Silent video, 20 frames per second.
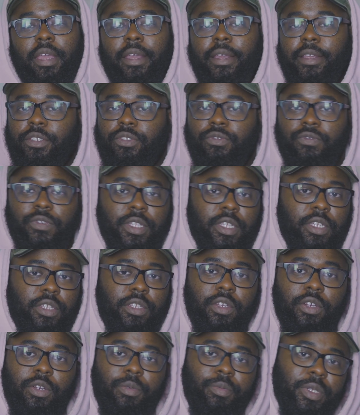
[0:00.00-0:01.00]
It's really
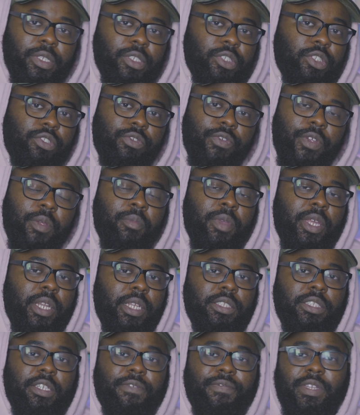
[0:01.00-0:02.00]
dope. It's 3
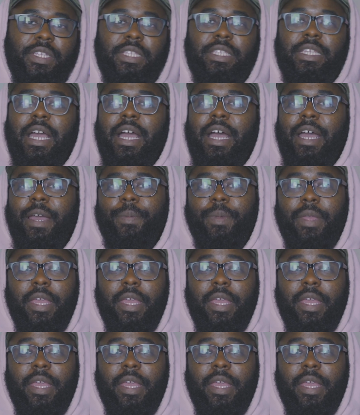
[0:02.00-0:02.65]
minutes of your time